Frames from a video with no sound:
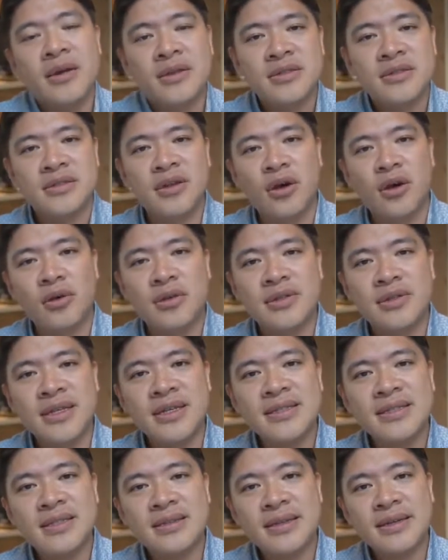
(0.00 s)
So
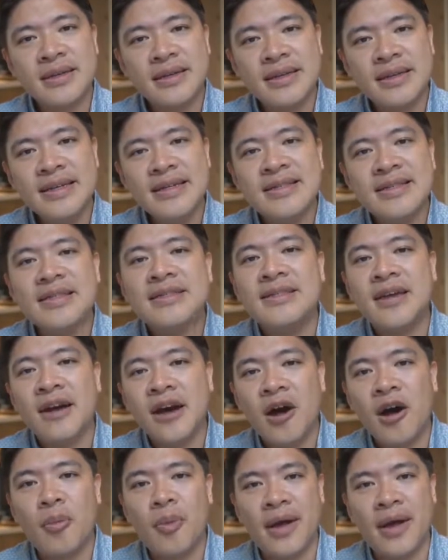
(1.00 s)
this eases
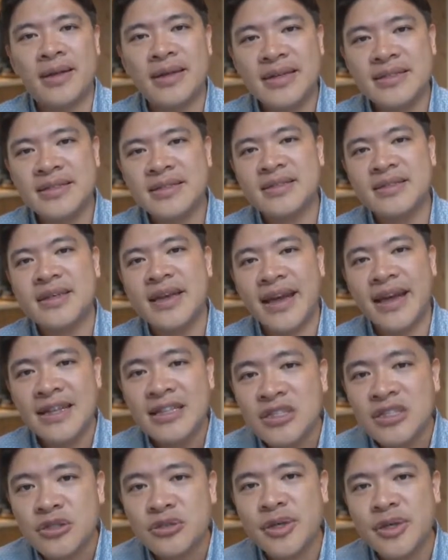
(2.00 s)
up and eases the
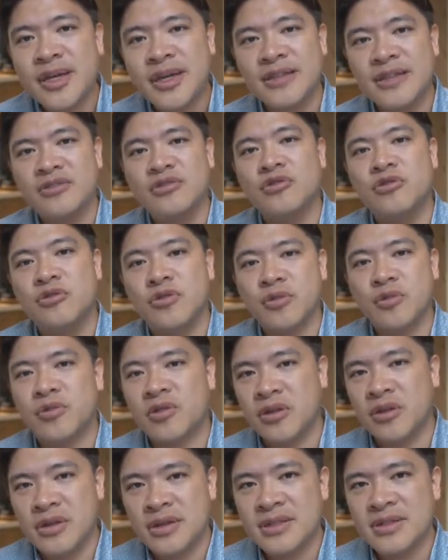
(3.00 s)
entry into
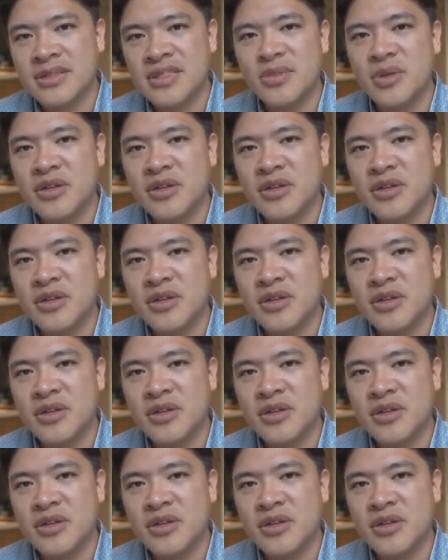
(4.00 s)
cryptocurrencies,